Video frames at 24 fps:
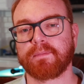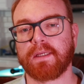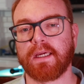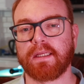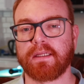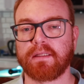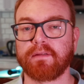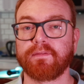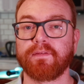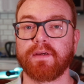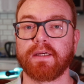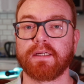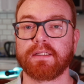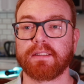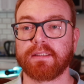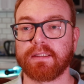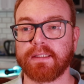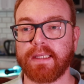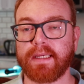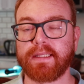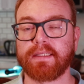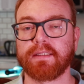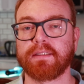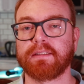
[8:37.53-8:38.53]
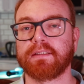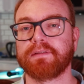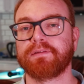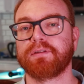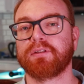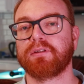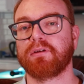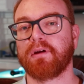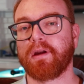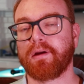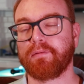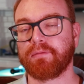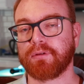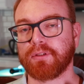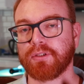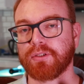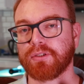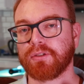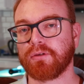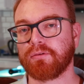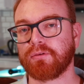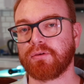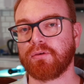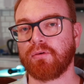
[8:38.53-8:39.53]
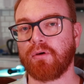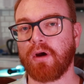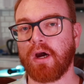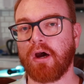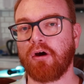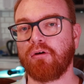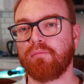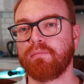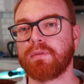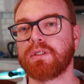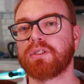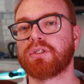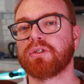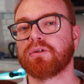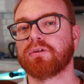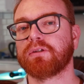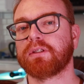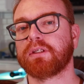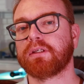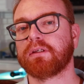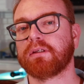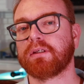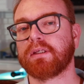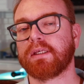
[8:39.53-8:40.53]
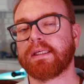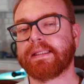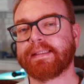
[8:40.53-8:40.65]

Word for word: And in fact, later in the video, I will show you how Midjourney